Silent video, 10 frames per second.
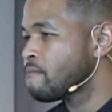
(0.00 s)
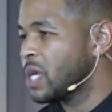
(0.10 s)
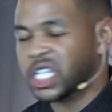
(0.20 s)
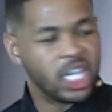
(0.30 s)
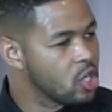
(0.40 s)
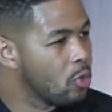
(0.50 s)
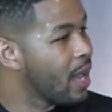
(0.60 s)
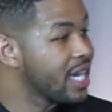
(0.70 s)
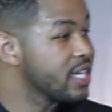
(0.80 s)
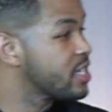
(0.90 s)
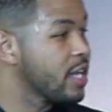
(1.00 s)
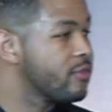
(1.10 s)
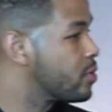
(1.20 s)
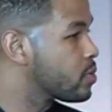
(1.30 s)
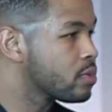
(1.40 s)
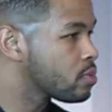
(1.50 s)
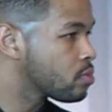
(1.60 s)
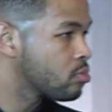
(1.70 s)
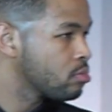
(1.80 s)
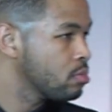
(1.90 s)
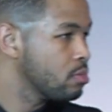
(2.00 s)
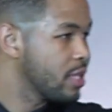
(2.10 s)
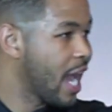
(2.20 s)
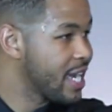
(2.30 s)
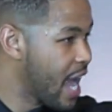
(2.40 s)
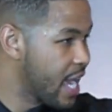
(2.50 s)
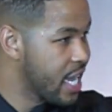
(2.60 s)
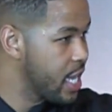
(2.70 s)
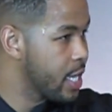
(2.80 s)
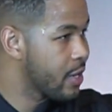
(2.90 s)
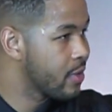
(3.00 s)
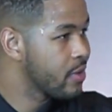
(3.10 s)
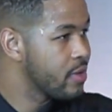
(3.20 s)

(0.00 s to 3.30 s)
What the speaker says: He said, nobody has ever gotten out of here